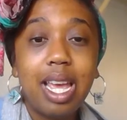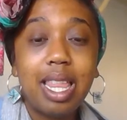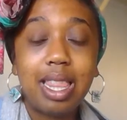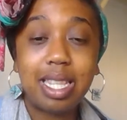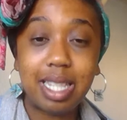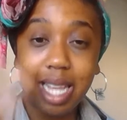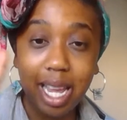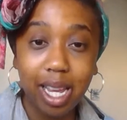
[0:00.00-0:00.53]

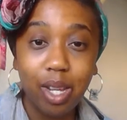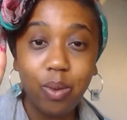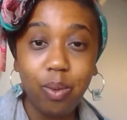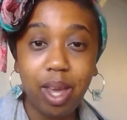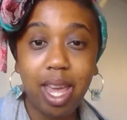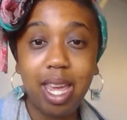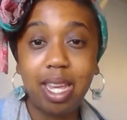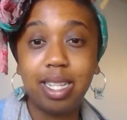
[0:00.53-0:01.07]
The second
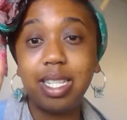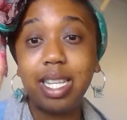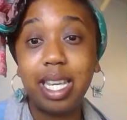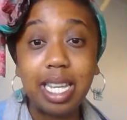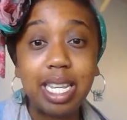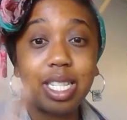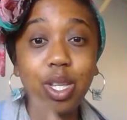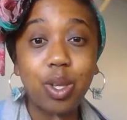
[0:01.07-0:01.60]

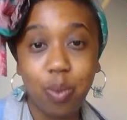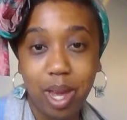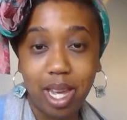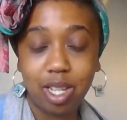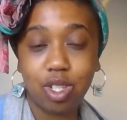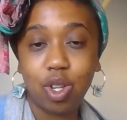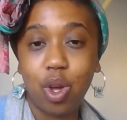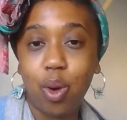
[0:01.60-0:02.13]
easy
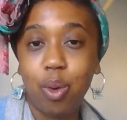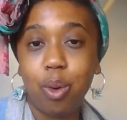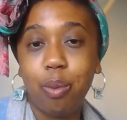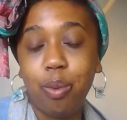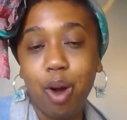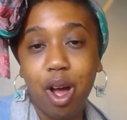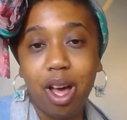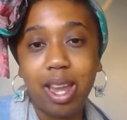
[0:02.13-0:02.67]
way to go
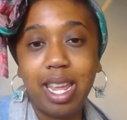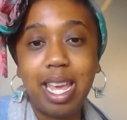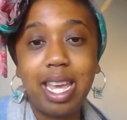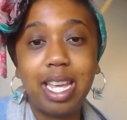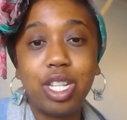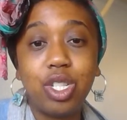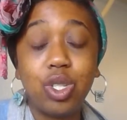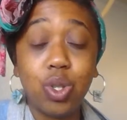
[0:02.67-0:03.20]
abroad
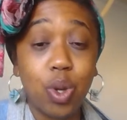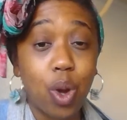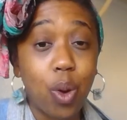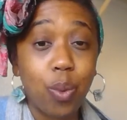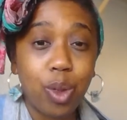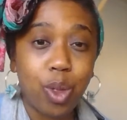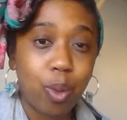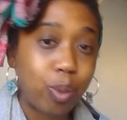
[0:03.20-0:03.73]
is to go
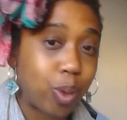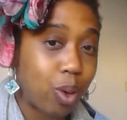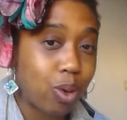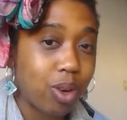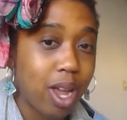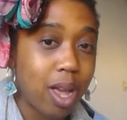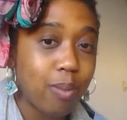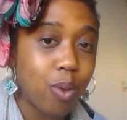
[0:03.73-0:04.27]
with a
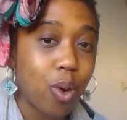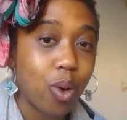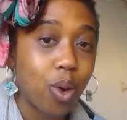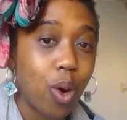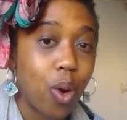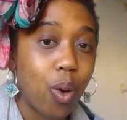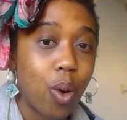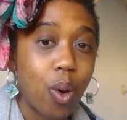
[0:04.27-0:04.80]
program or
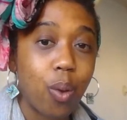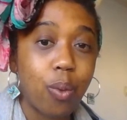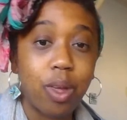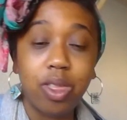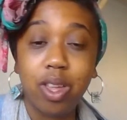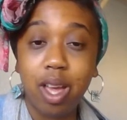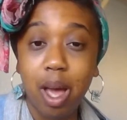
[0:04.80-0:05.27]
go with a